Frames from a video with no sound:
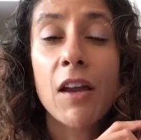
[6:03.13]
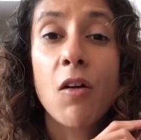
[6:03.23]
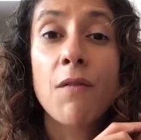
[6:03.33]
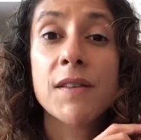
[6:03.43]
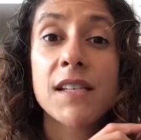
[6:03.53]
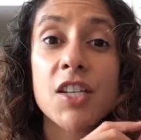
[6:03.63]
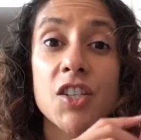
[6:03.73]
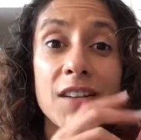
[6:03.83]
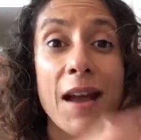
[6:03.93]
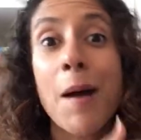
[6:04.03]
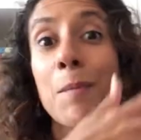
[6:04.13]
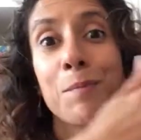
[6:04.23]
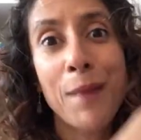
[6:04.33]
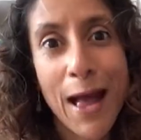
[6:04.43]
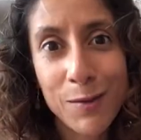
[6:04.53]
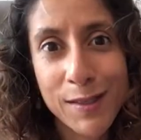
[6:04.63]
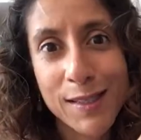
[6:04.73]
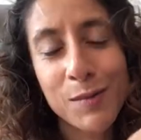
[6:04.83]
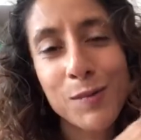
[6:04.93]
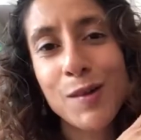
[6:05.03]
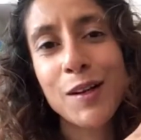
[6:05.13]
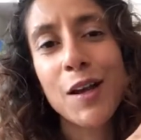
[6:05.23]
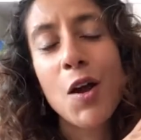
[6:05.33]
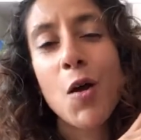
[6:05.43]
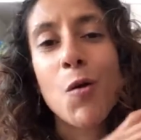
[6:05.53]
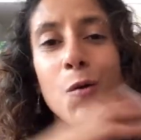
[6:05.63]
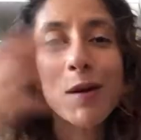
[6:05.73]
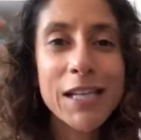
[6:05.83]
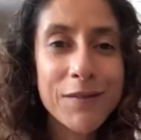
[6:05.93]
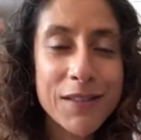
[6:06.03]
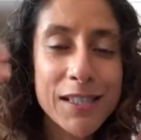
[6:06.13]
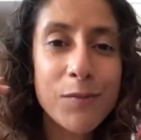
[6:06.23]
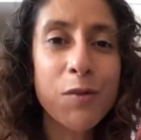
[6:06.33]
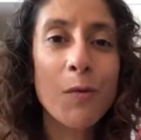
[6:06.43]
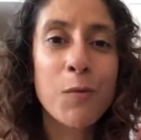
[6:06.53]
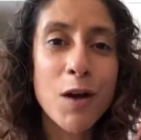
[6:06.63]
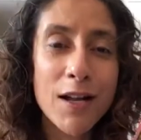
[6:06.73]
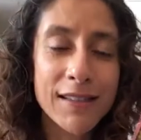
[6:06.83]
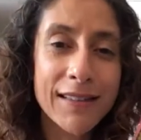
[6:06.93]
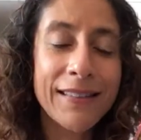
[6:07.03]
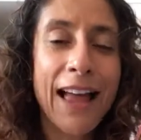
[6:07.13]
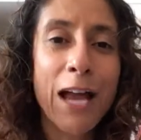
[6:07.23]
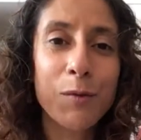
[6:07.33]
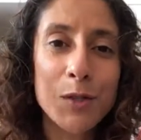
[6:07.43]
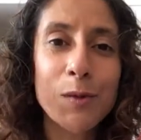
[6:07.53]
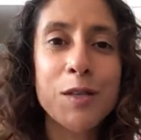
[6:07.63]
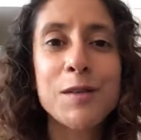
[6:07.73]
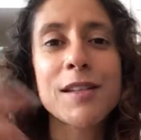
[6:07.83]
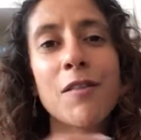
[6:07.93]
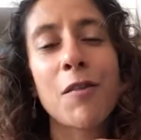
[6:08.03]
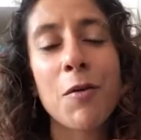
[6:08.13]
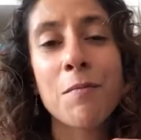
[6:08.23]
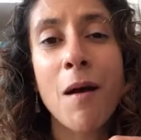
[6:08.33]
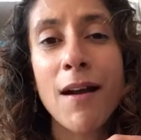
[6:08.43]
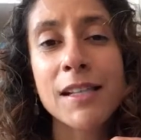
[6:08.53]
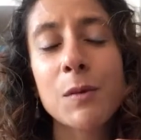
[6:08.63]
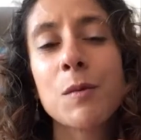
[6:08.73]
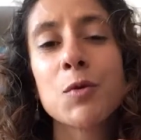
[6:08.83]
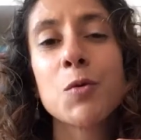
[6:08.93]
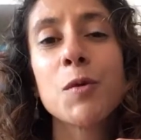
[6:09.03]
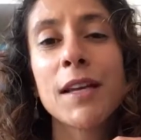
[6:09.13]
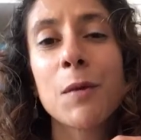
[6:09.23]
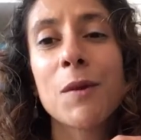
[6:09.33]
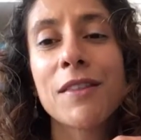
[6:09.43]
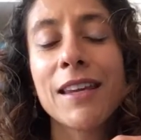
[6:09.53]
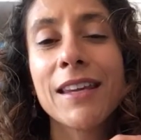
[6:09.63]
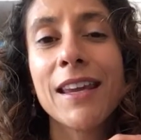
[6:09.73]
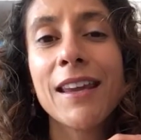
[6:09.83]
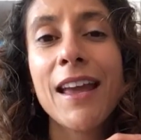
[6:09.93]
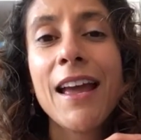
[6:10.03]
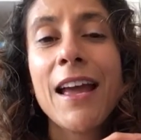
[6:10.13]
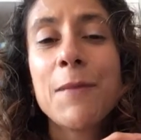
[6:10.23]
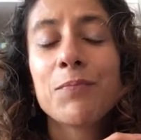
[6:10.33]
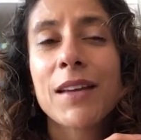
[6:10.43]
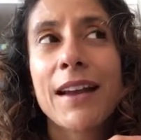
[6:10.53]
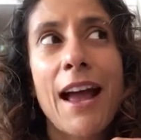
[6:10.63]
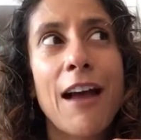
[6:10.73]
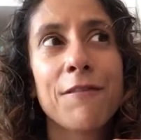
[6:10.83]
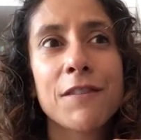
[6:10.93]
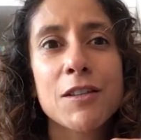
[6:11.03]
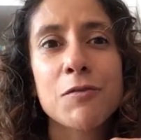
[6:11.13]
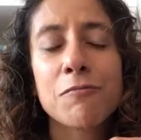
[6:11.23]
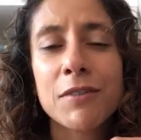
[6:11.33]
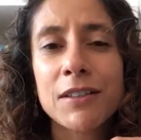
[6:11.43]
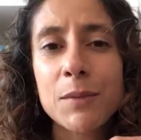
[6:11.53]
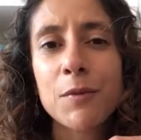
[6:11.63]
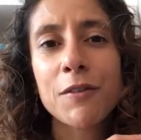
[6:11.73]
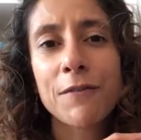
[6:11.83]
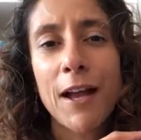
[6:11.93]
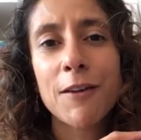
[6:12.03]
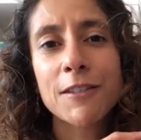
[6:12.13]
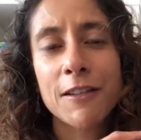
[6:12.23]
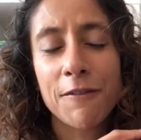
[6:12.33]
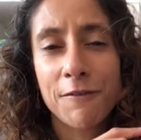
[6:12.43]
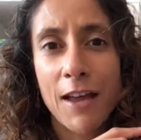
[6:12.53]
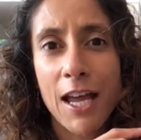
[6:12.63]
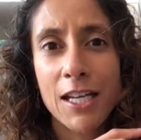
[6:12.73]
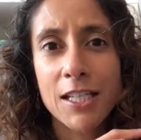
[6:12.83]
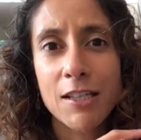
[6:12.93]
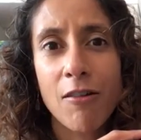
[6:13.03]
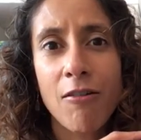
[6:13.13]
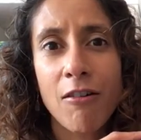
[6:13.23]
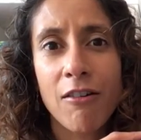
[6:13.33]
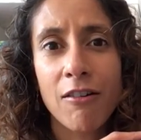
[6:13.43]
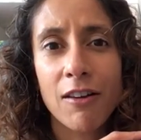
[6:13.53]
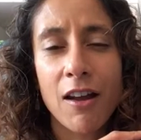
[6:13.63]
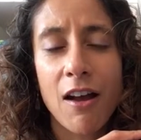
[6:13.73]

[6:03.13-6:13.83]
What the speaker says: a conversation about someone, or even some of the words and the language we use in our own minds when we're talking and we're thinking, can have this really profound effect on